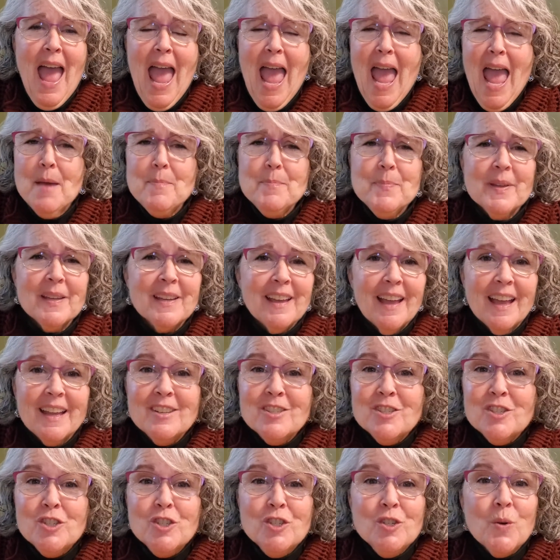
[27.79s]
epic,
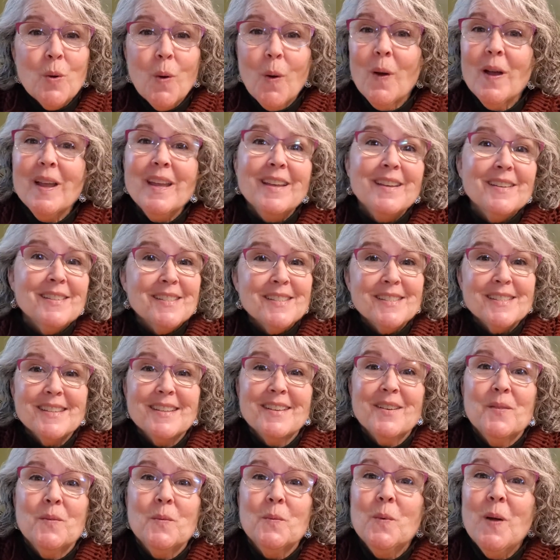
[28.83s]
and joyous
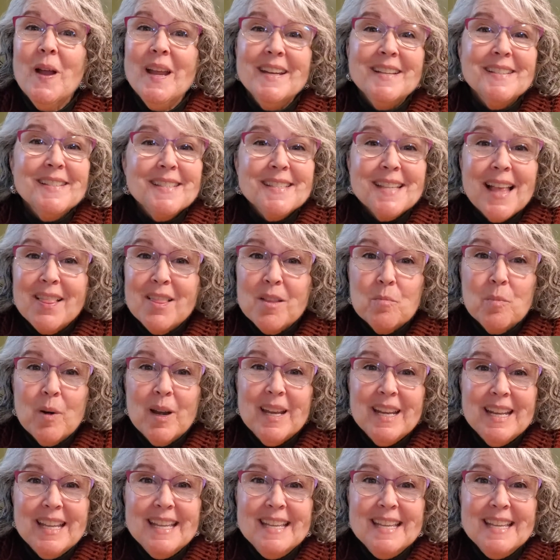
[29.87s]
way to celebrate